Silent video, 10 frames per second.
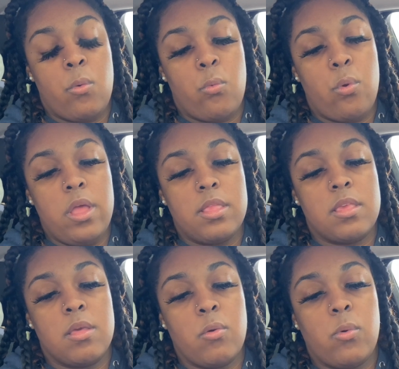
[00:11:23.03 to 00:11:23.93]

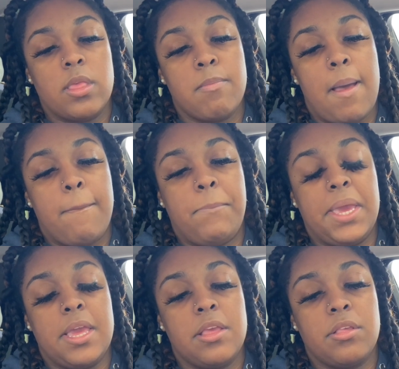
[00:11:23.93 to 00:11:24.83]
What was my
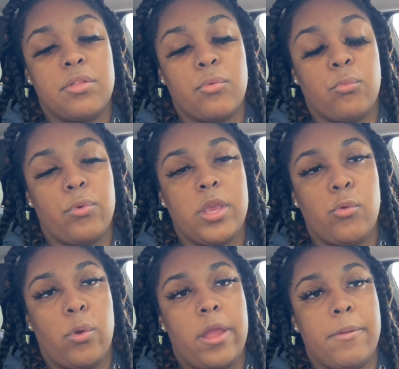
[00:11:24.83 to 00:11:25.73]
biggest
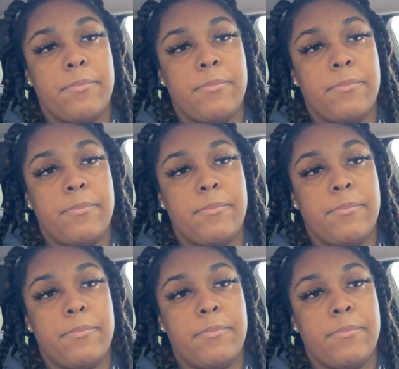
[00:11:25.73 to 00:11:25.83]
regret?